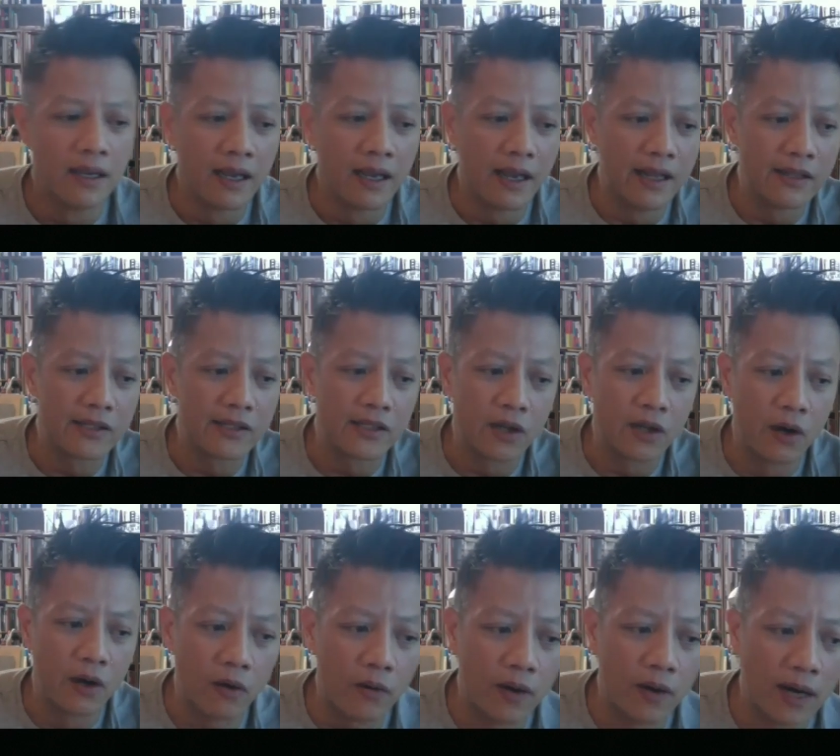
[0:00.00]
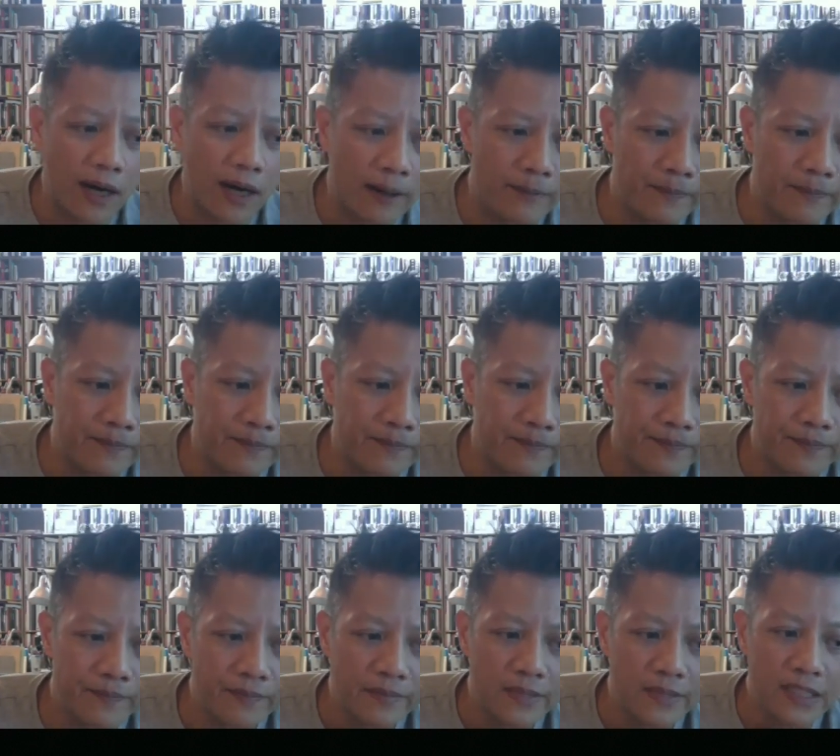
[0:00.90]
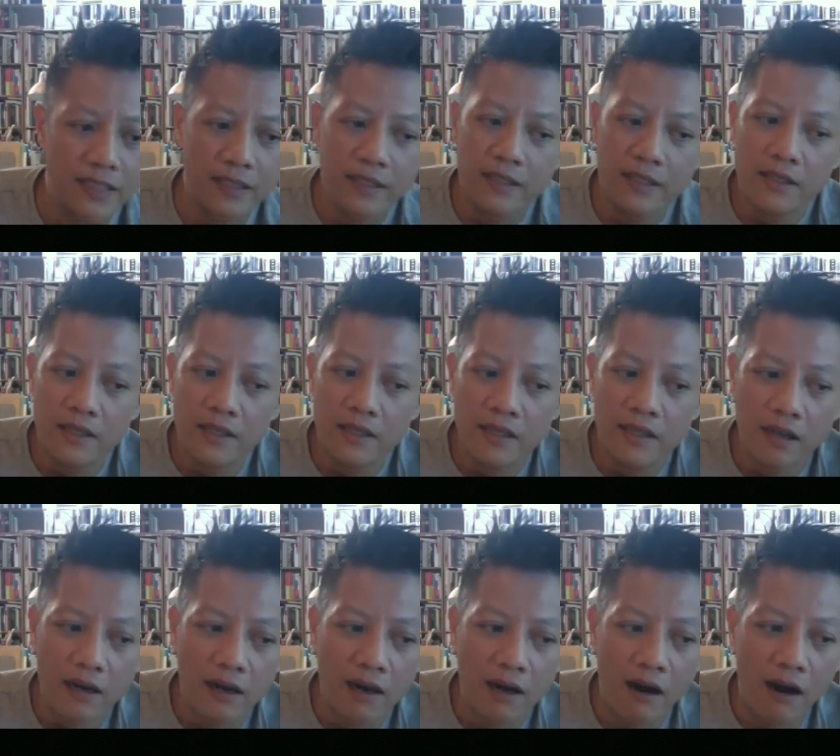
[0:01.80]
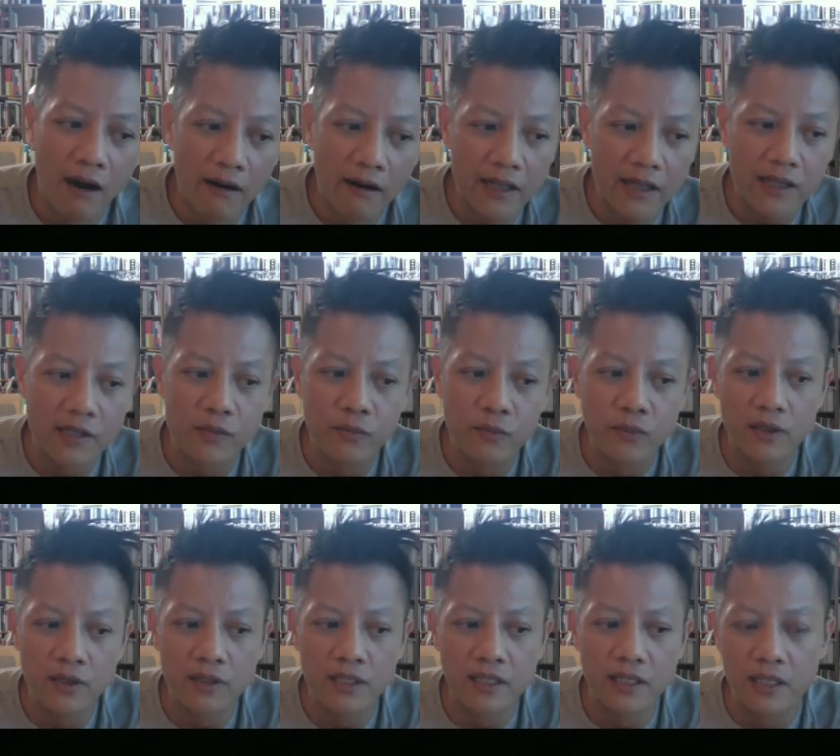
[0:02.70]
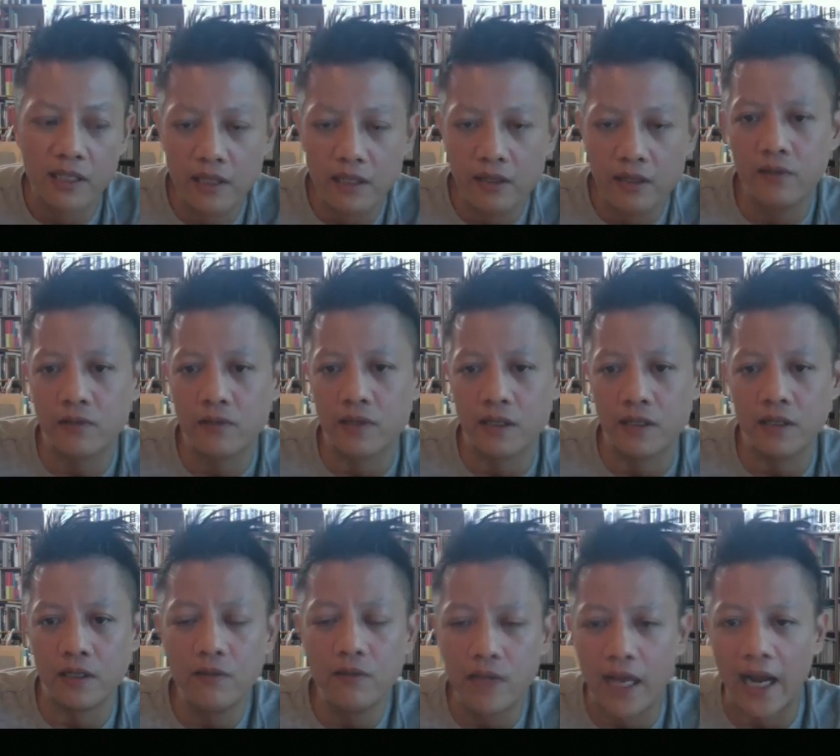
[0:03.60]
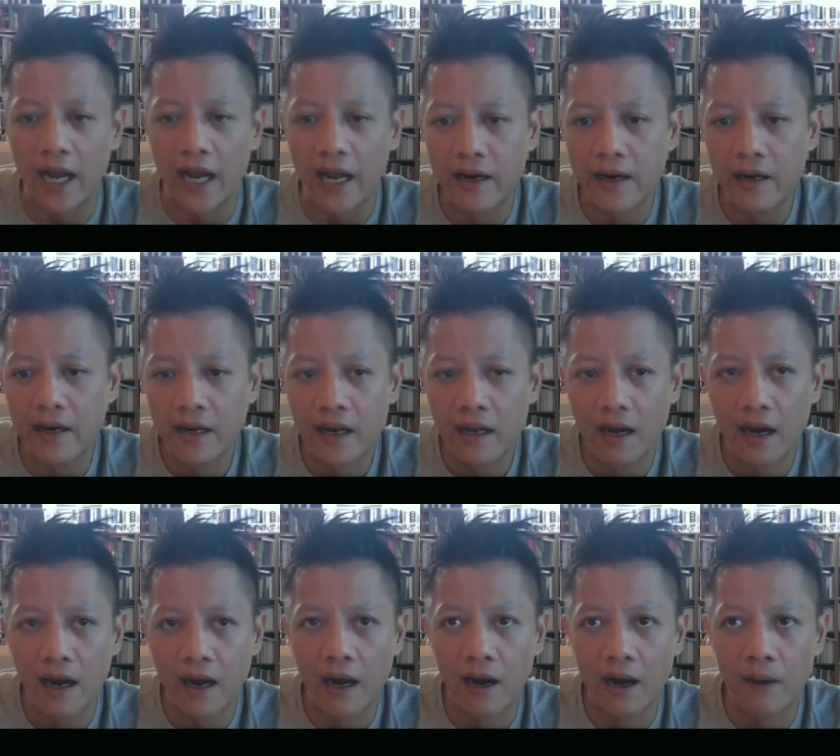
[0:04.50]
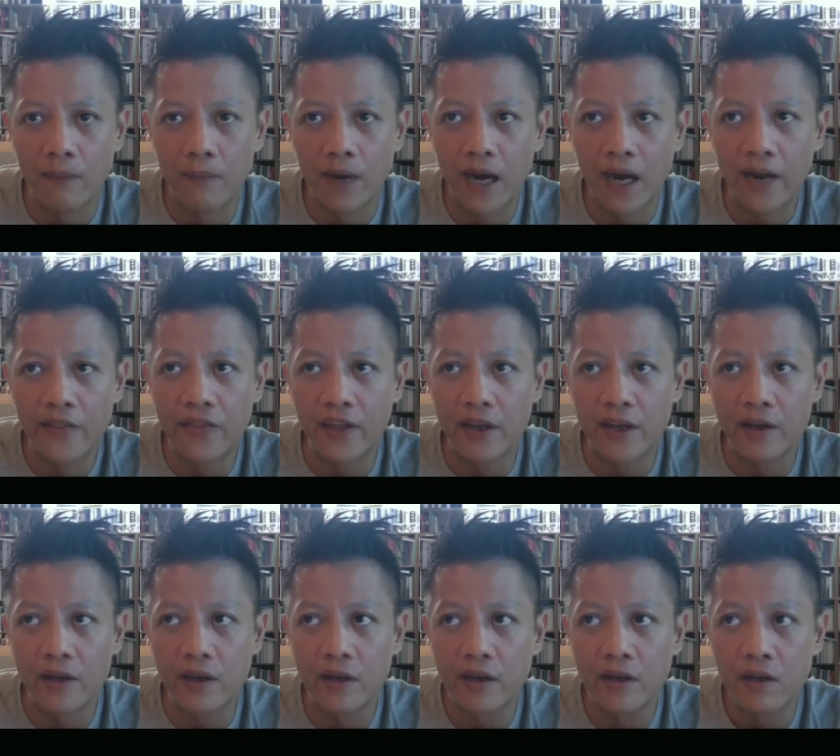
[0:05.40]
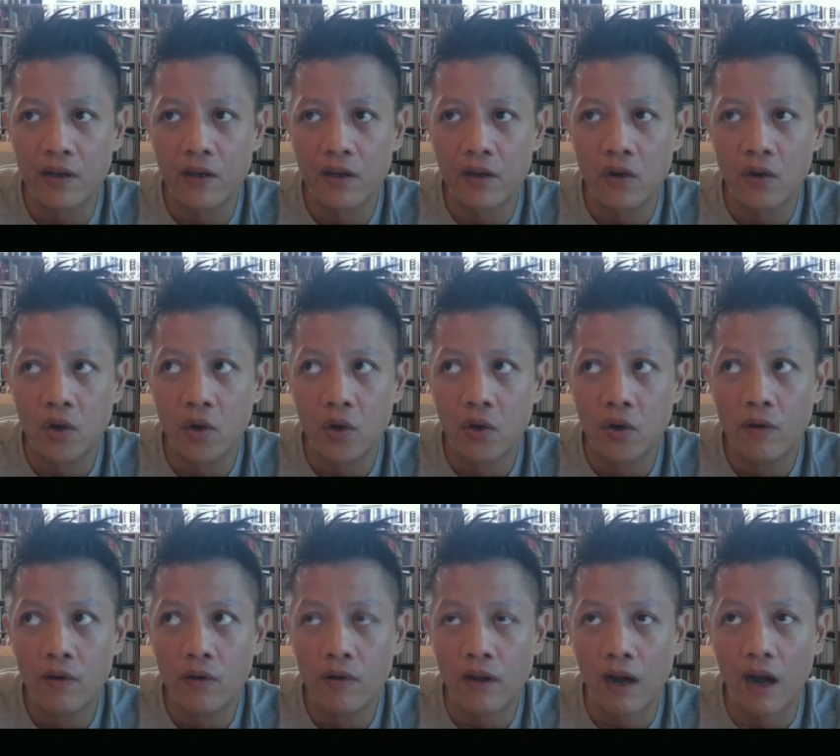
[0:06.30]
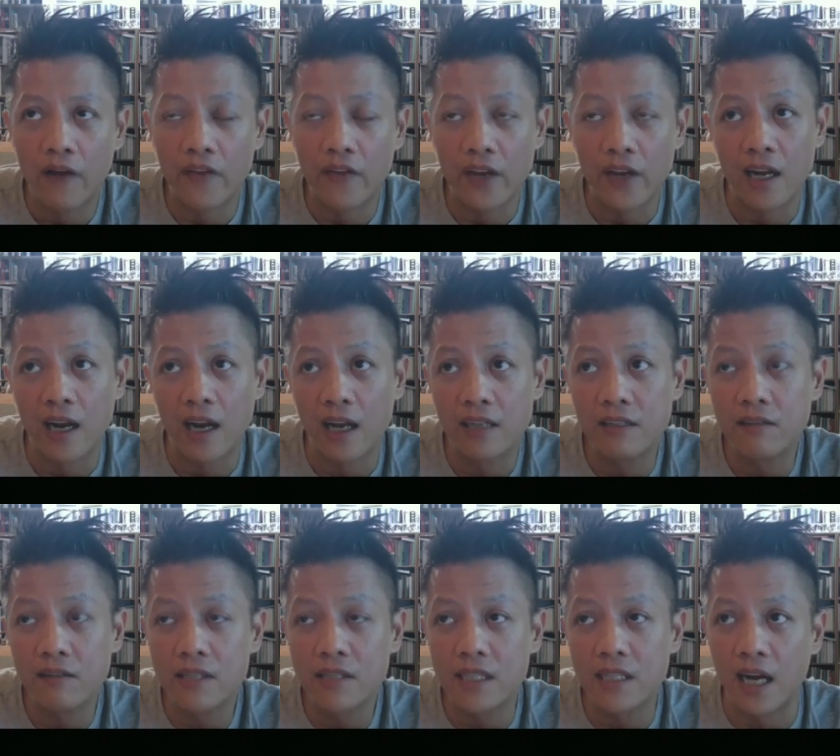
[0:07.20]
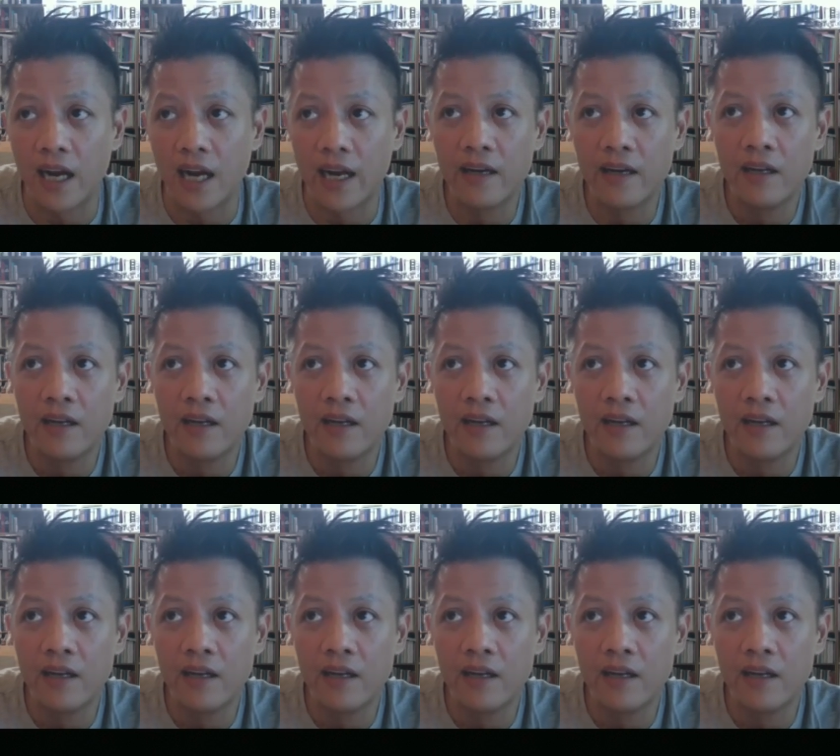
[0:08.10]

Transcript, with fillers: And so um, artists will continue to do that. Um, I think on the collector side,